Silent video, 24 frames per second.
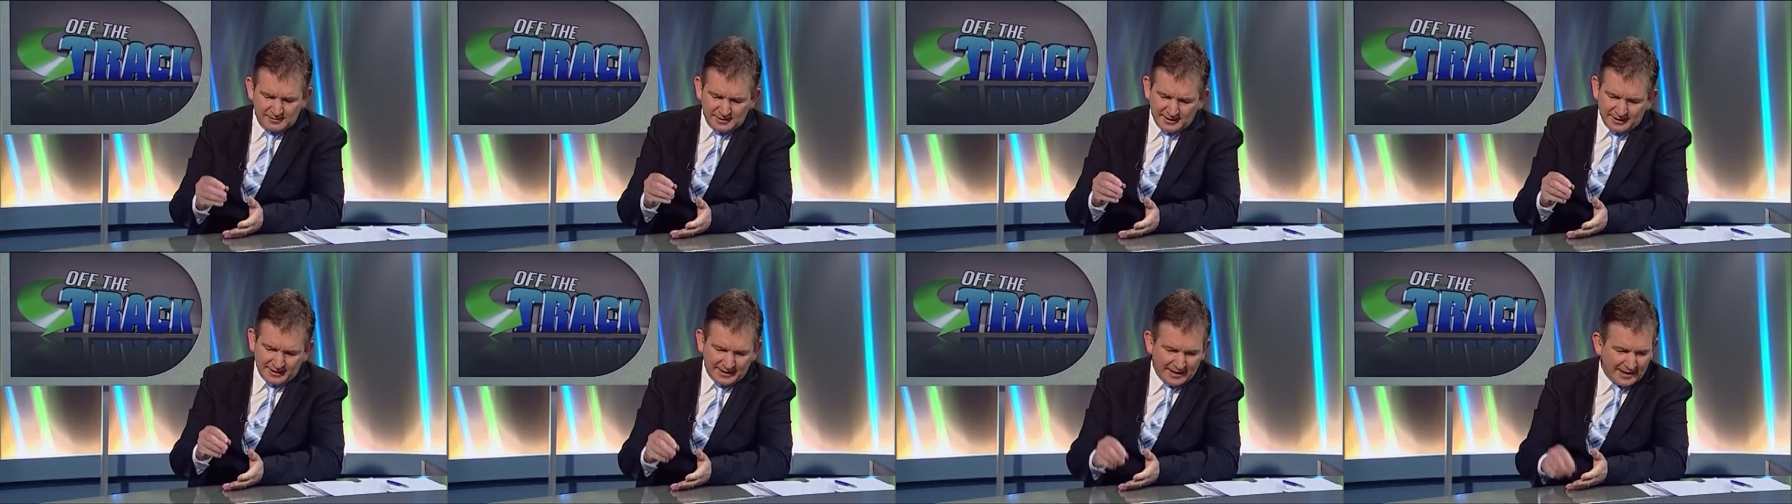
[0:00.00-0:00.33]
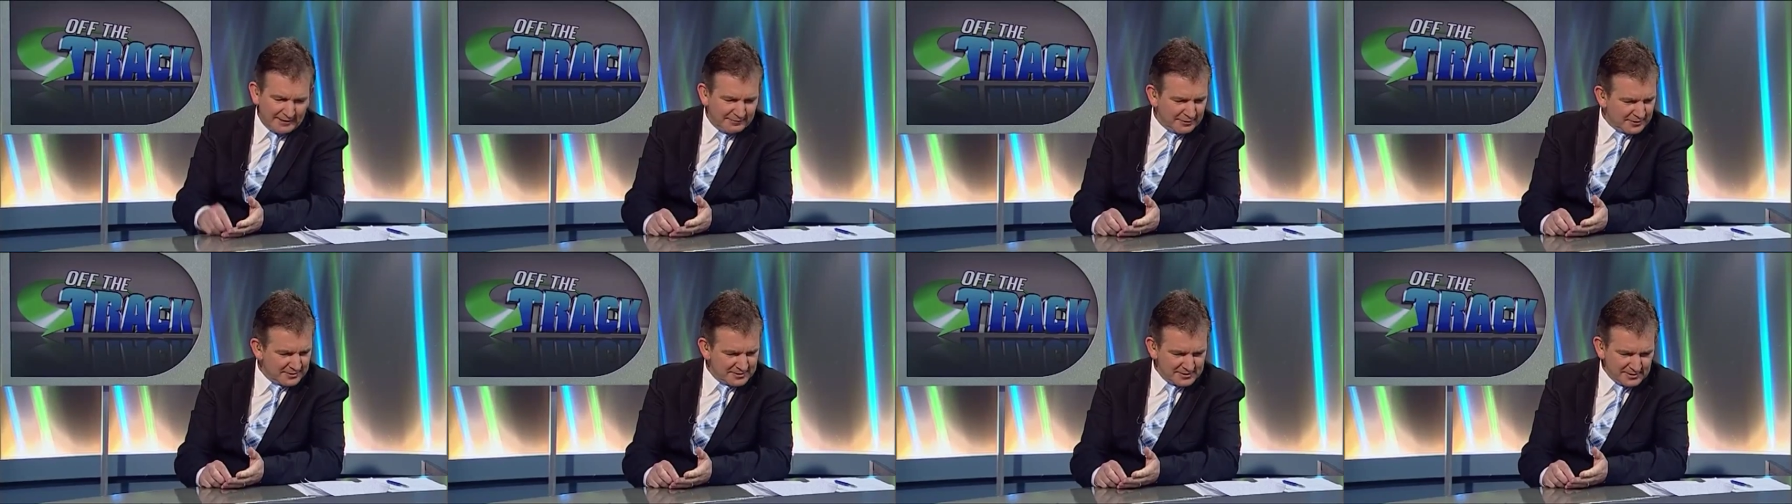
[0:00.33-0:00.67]
the
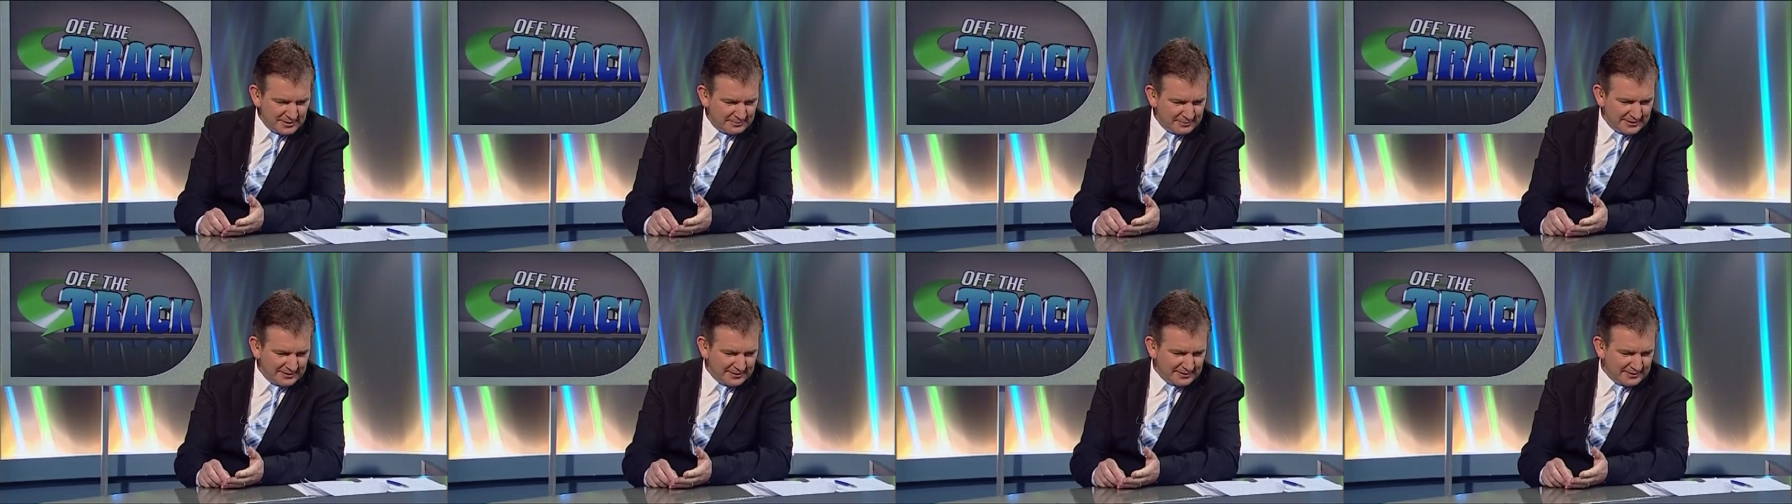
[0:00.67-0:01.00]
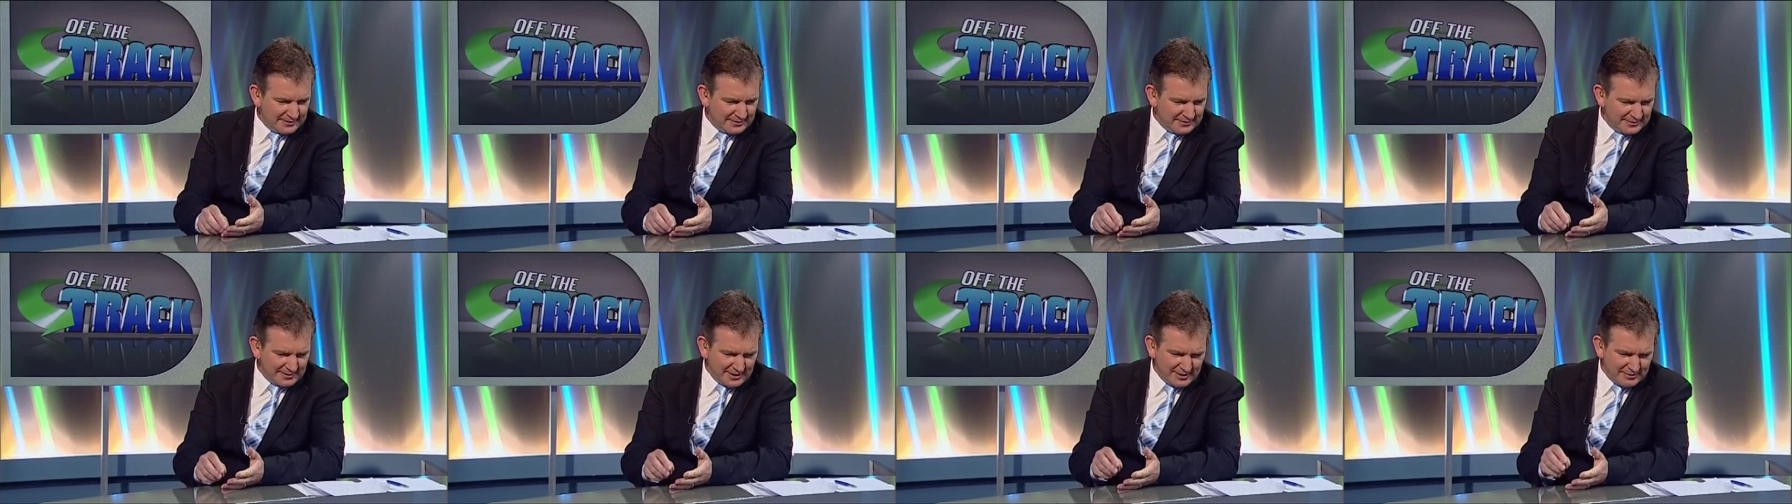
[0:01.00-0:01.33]
covers, I mean,
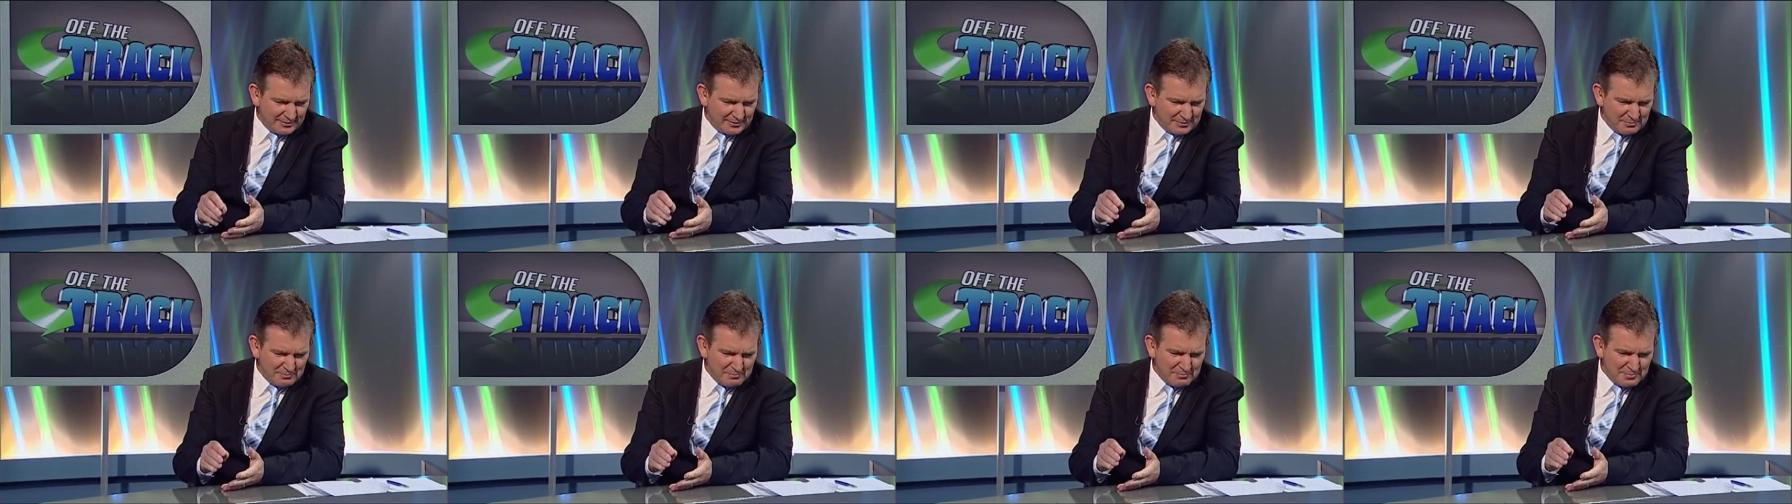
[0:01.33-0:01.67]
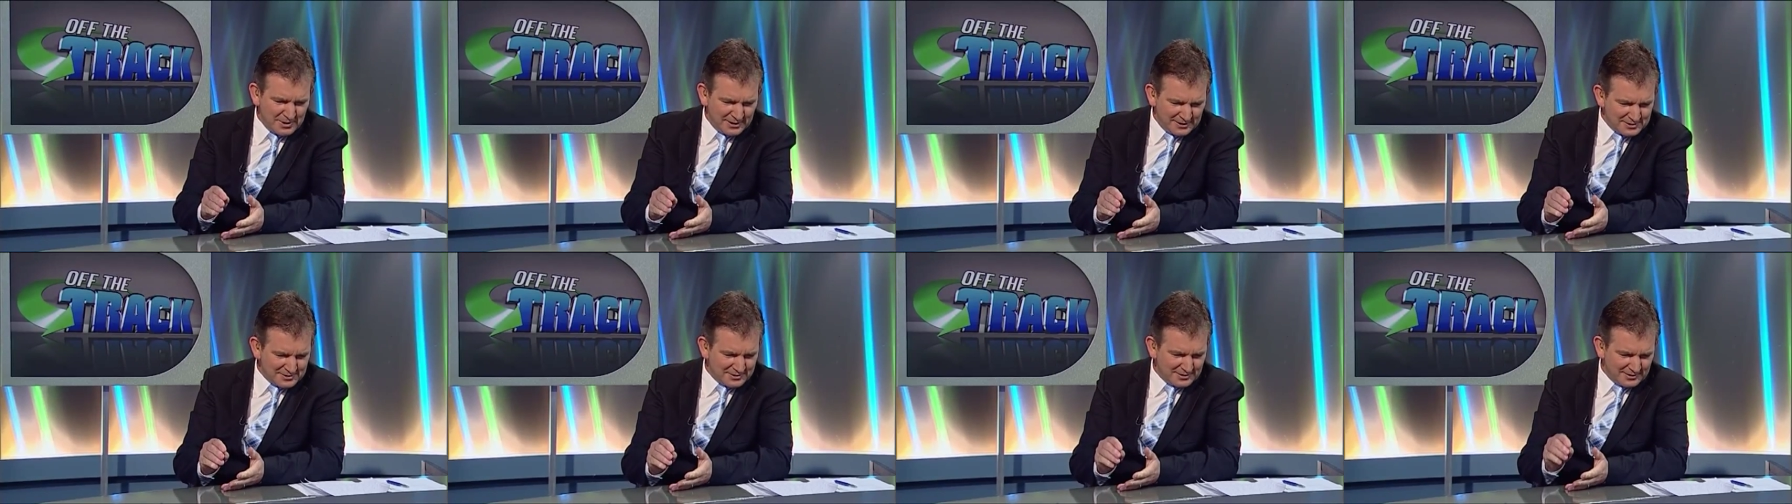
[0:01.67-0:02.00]
they are immense.